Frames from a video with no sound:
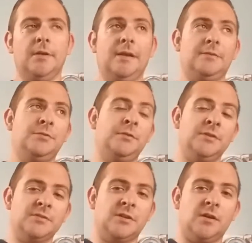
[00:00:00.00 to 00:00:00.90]
Now, 2
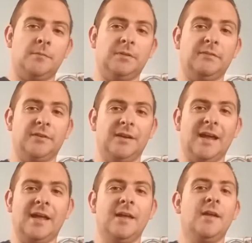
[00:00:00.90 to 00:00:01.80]
years ago, believe it or
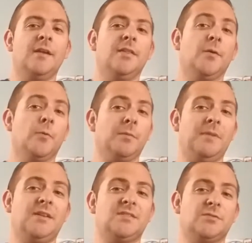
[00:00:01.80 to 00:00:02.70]
not, there weren't
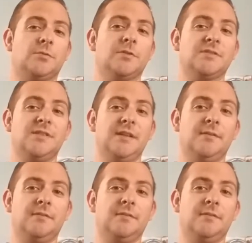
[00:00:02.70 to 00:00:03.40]
many stores that